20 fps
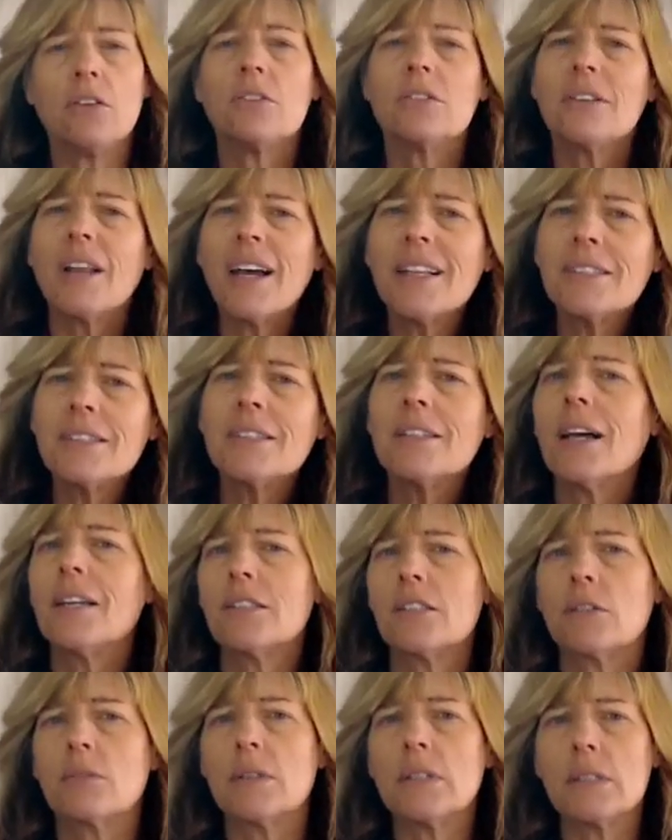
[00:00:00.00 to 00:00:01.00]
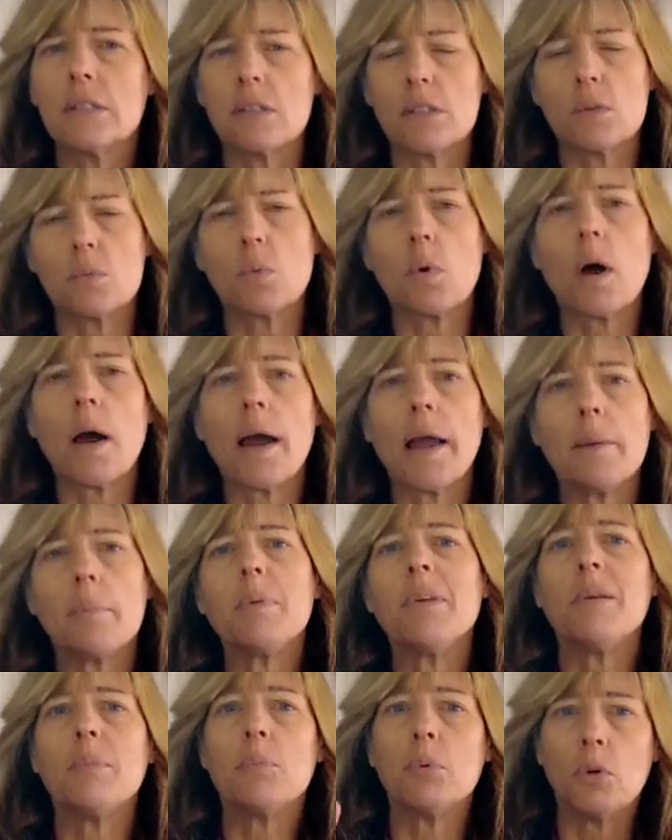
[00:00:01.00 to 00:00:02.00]
There's lots and lots of reasons why
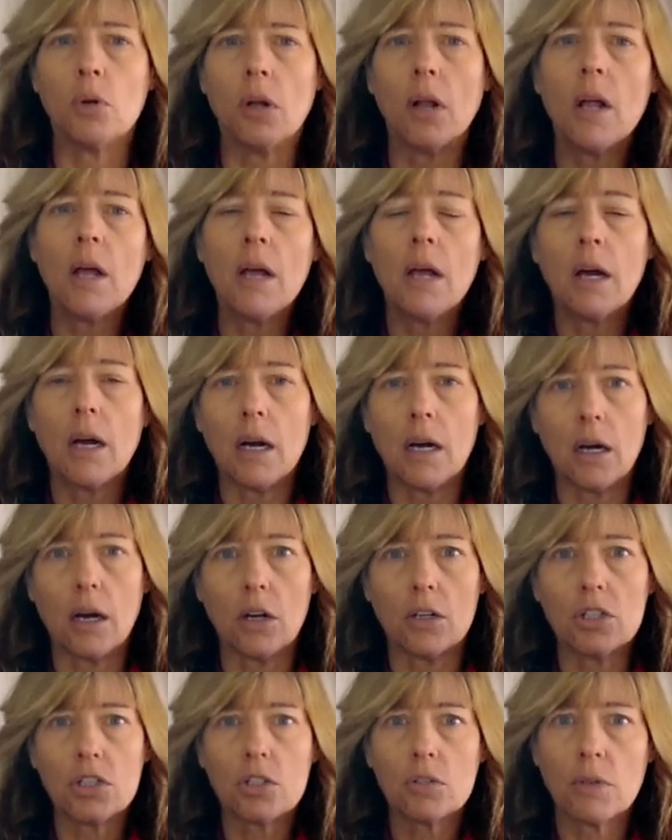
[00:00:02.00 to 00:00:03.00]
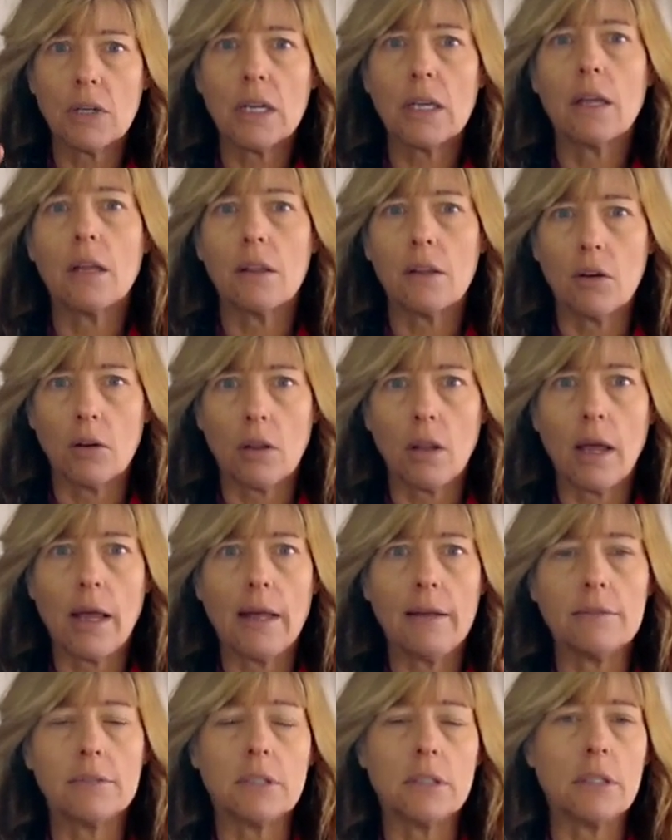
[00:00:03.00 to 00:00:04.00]
people uh, are shrinking their
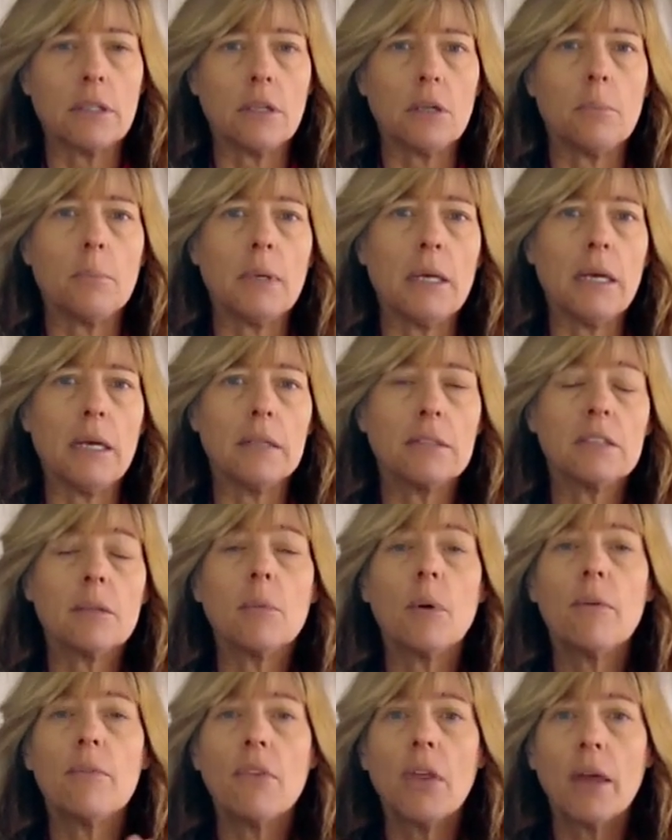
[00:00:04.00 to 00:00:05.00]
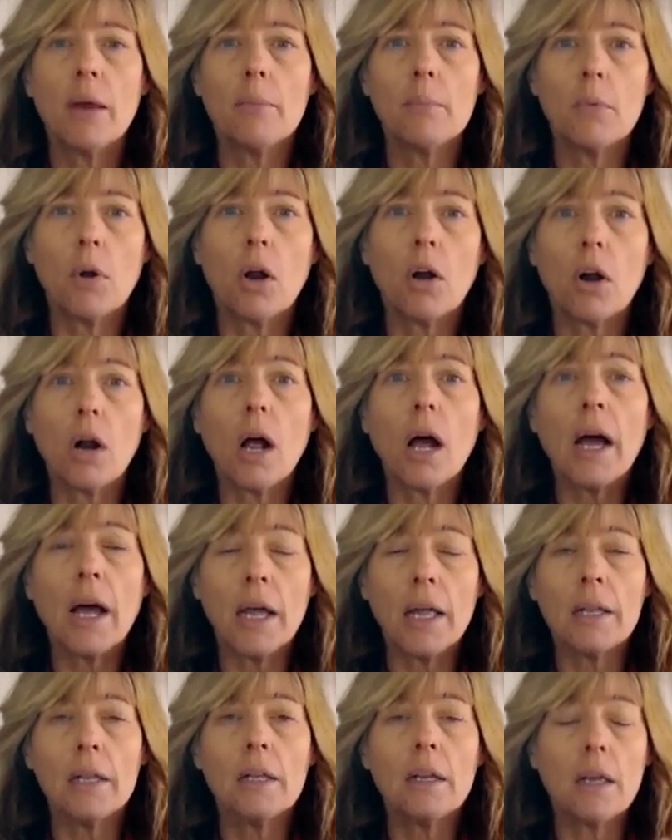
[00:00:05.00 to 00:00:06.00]
lives a little bit. Some of them are
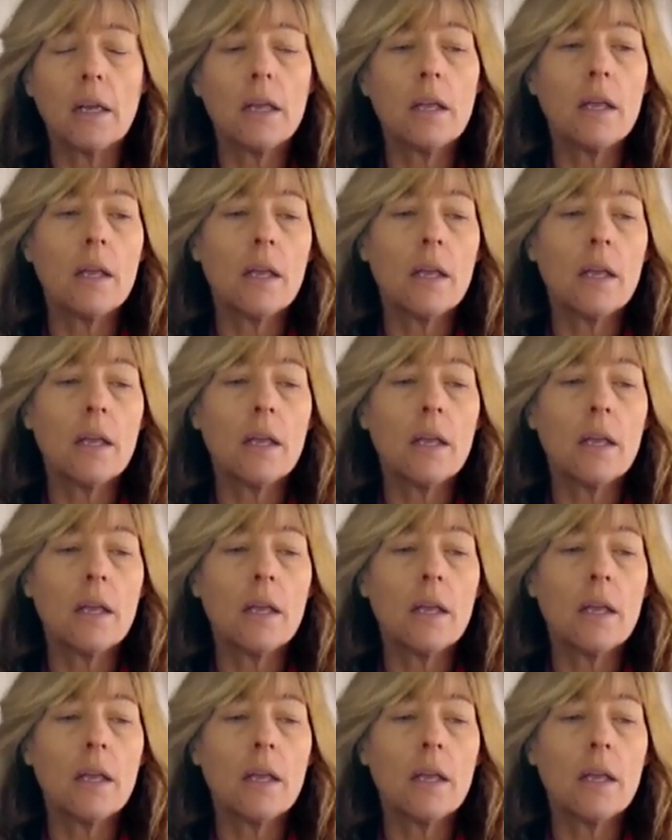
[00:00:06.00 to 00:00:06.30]
un